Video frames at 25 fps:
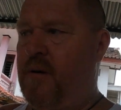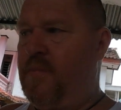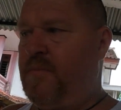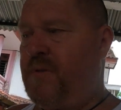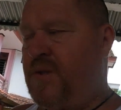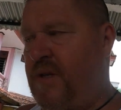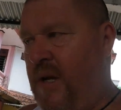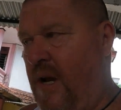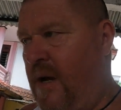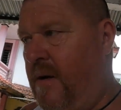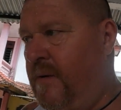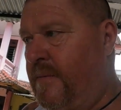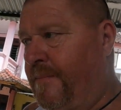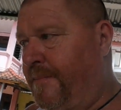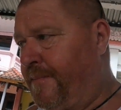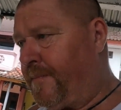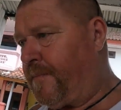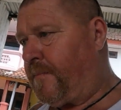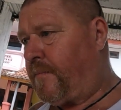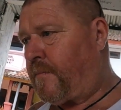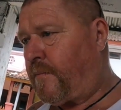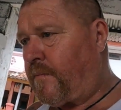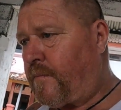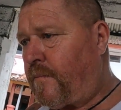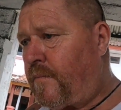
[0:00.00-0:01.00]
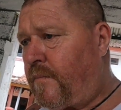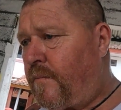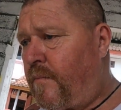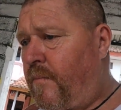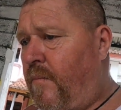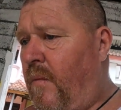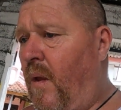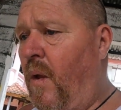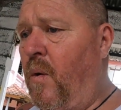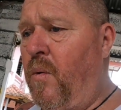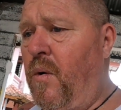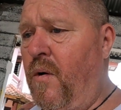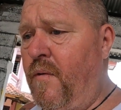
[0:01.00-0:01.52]
room. So
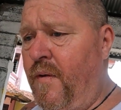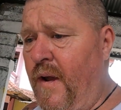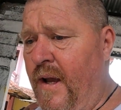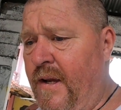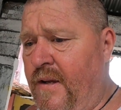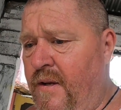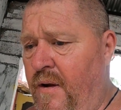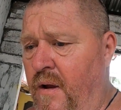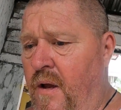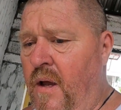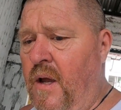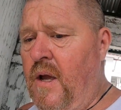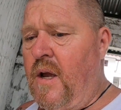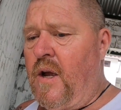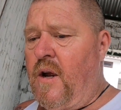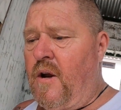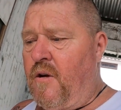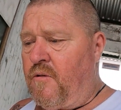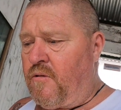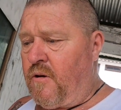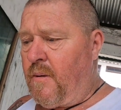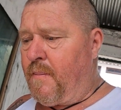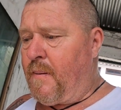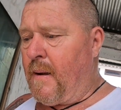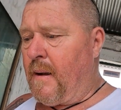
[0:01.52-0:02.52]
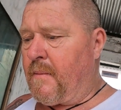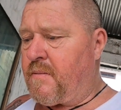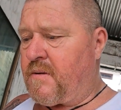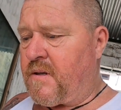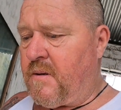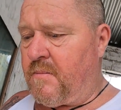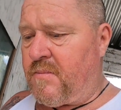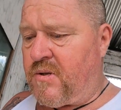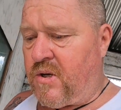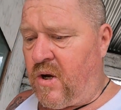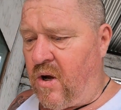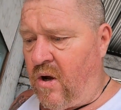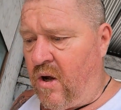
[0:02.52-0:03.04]
we've had to rip up
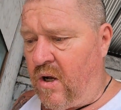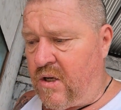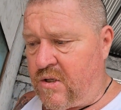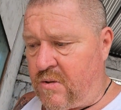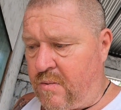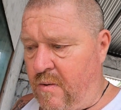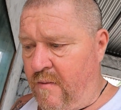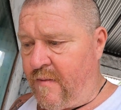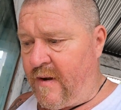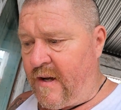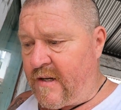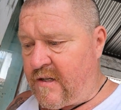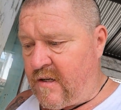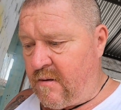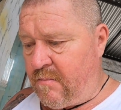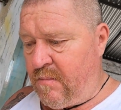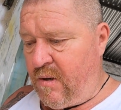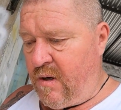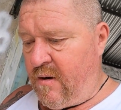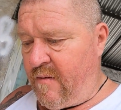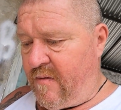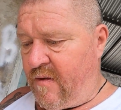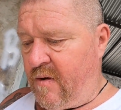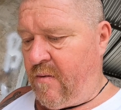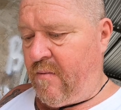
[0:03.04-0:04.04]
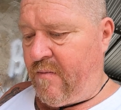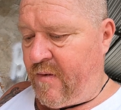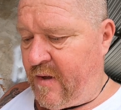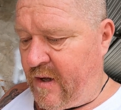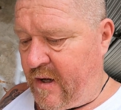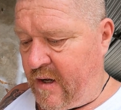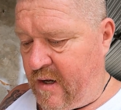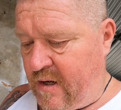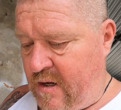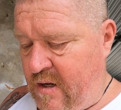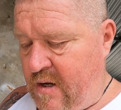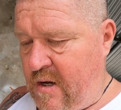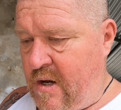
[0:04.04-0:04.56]
some tiles, we've had to move
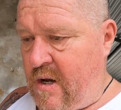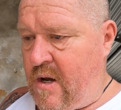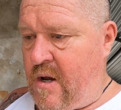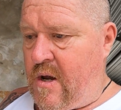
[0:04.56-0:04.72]
the